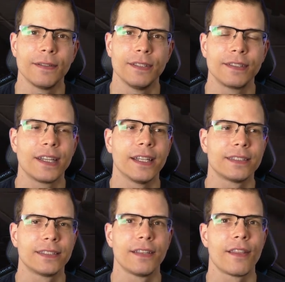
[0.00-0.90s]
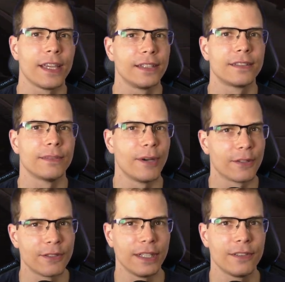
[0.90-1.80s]
discuss things
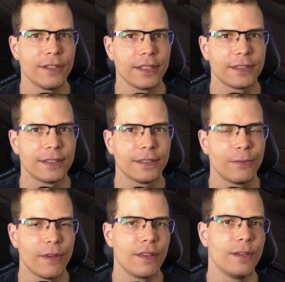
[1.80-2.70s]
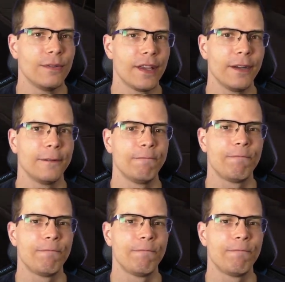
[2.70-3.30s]
about Tricky Tracks with you there.